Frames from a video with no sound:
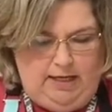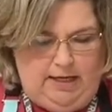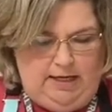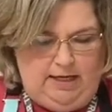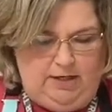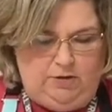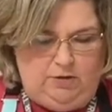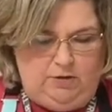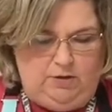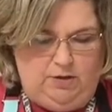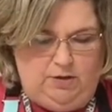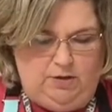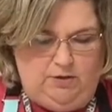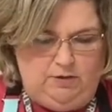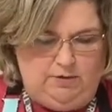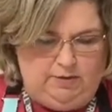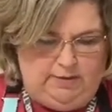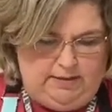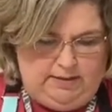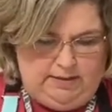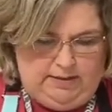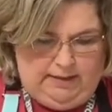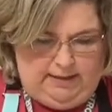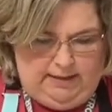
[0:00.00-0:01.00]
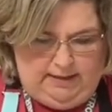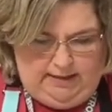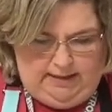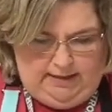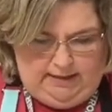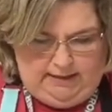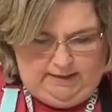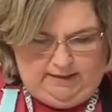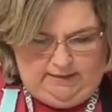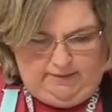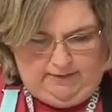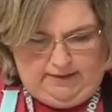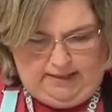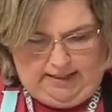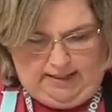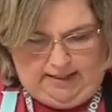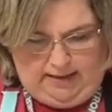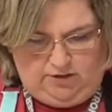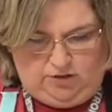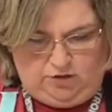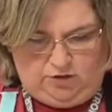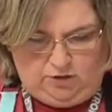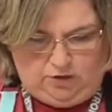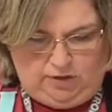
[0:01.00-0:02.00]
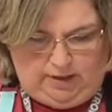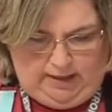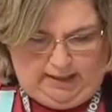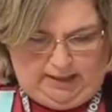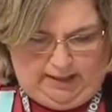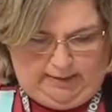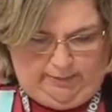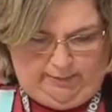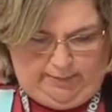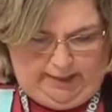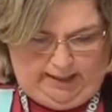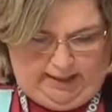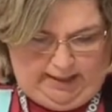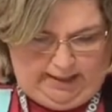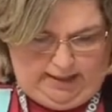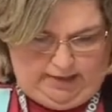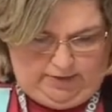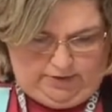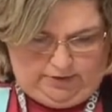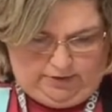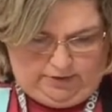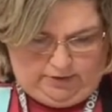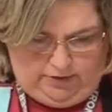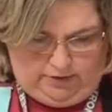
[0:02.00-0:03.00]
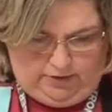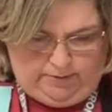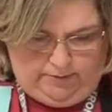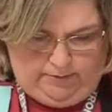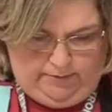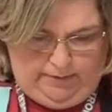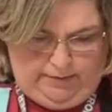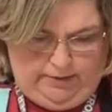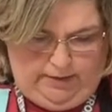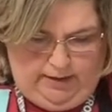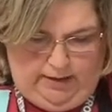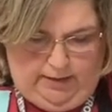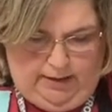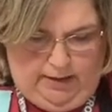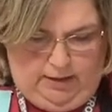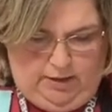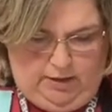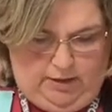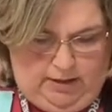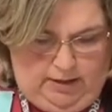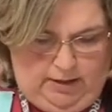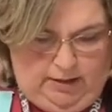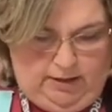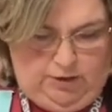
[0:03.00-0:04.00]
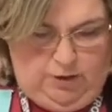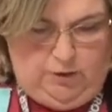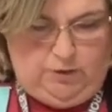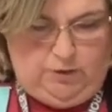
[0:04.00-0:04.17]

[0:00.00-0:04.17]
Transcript: and you don't see any of that dry powder. You